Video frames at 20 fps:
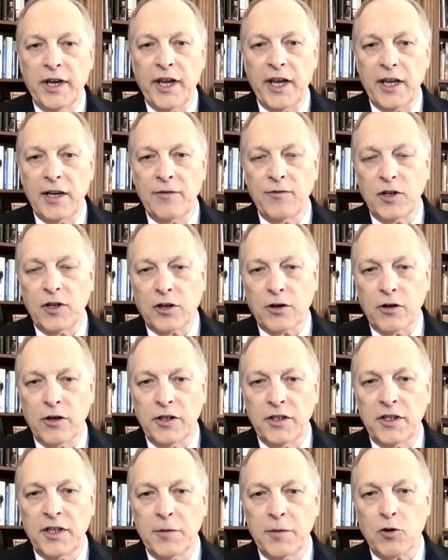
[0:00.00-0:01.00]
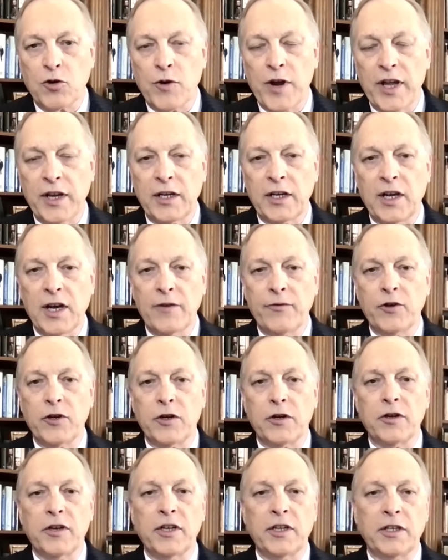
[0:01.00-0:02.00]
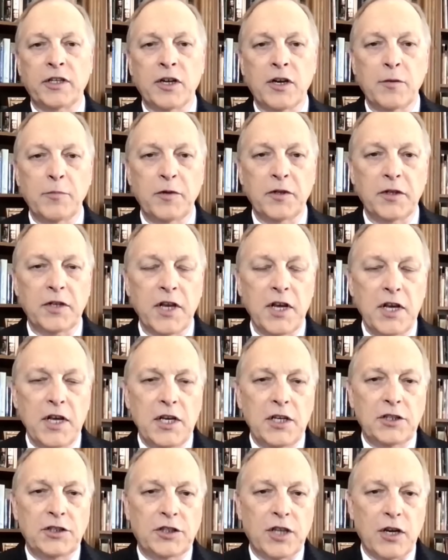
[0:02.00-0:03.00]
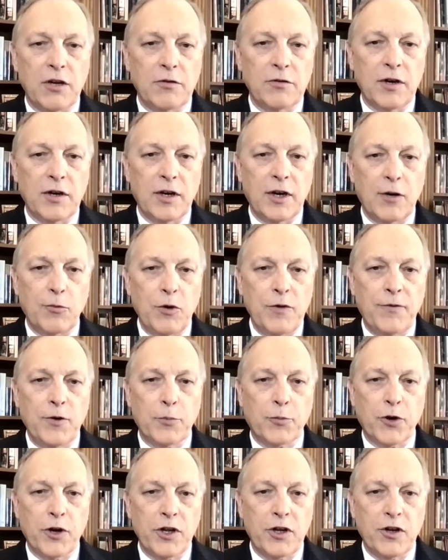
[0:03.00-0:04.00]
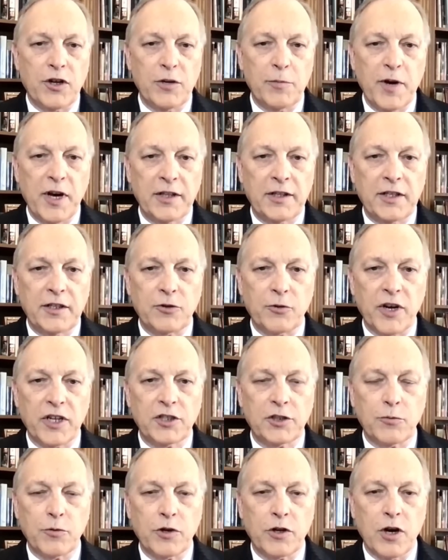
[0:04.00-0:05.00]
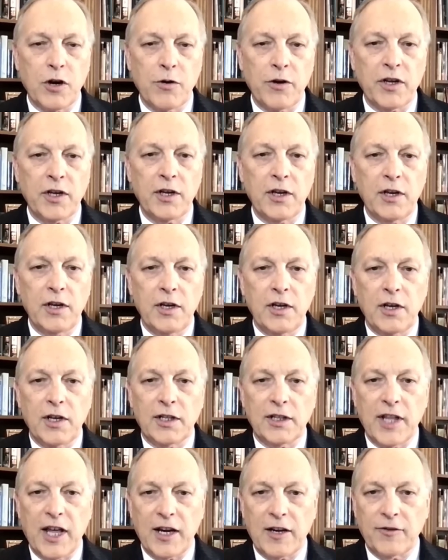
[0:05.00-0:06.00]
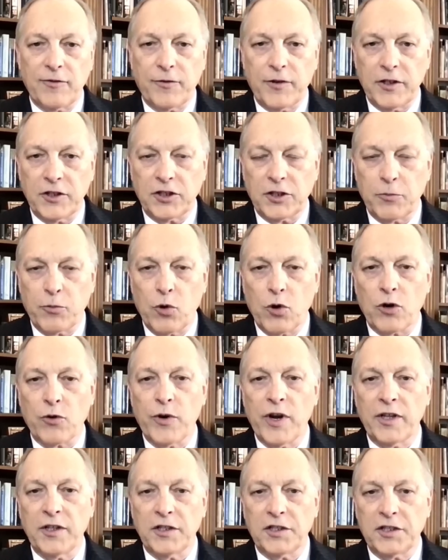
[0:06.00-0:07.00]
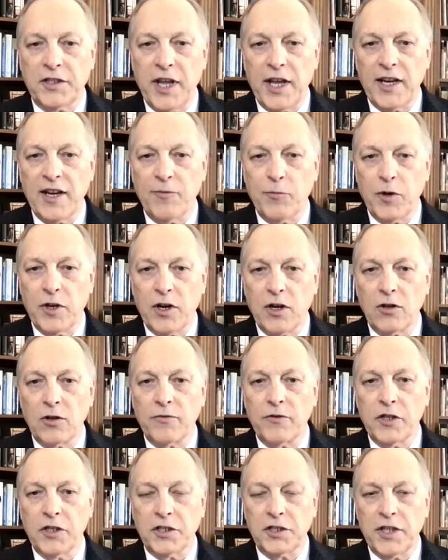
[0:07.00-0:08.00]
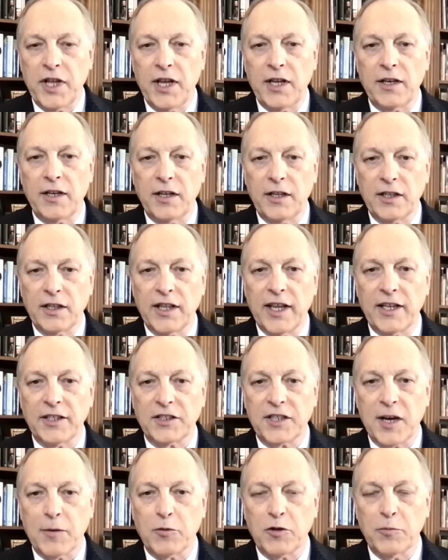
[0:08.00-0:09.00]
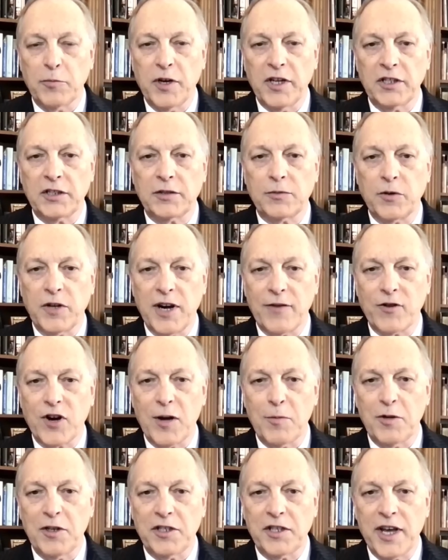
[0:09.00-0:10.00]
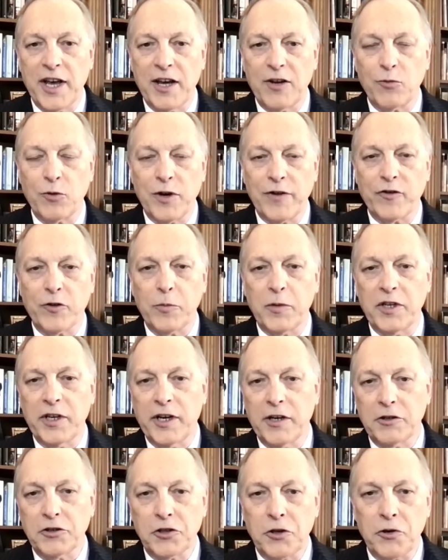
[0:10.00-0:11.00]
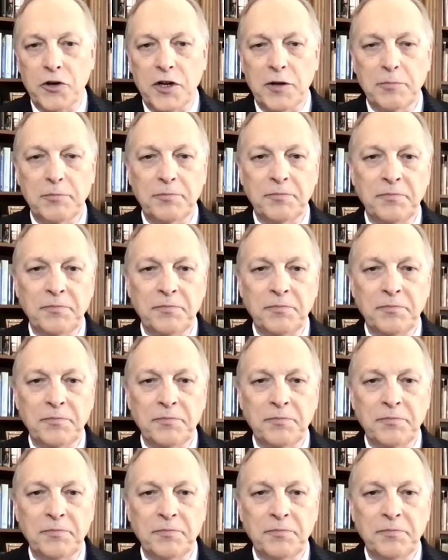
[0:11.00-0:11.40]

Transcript: ahead of the current Democrat governor incumbent. So we feel pretty good about the direction we're going. A lot of support around the state. I've been all over the state in the last couple of months, whenever I'm in town, whenever I'm in Arizona.